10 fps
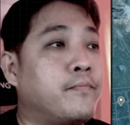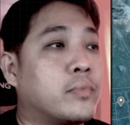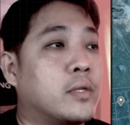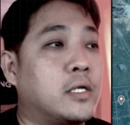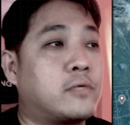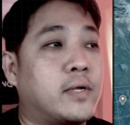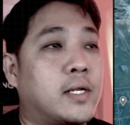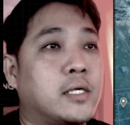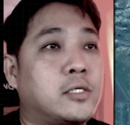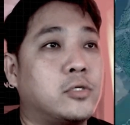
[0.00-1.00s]
The next front
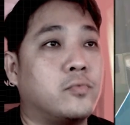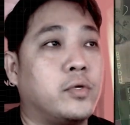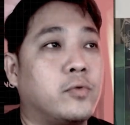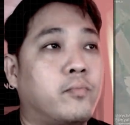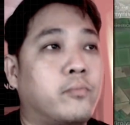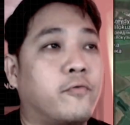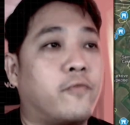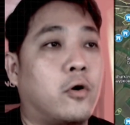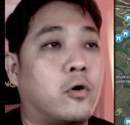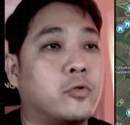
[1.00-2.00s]
line, we move
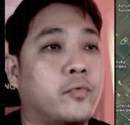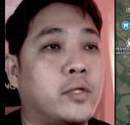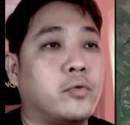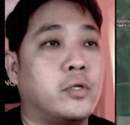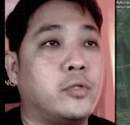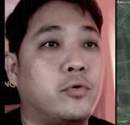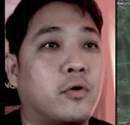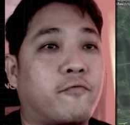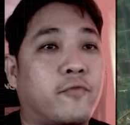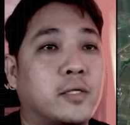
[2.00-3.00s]
all the way to the New York
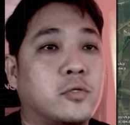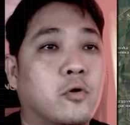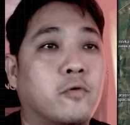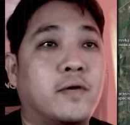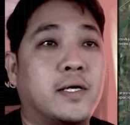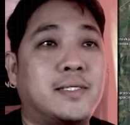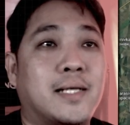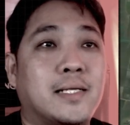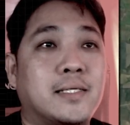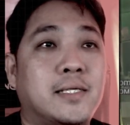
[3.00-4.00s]
front over at
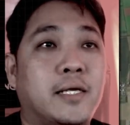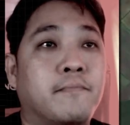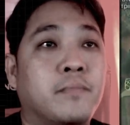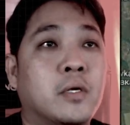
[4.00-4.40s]
Zalizne.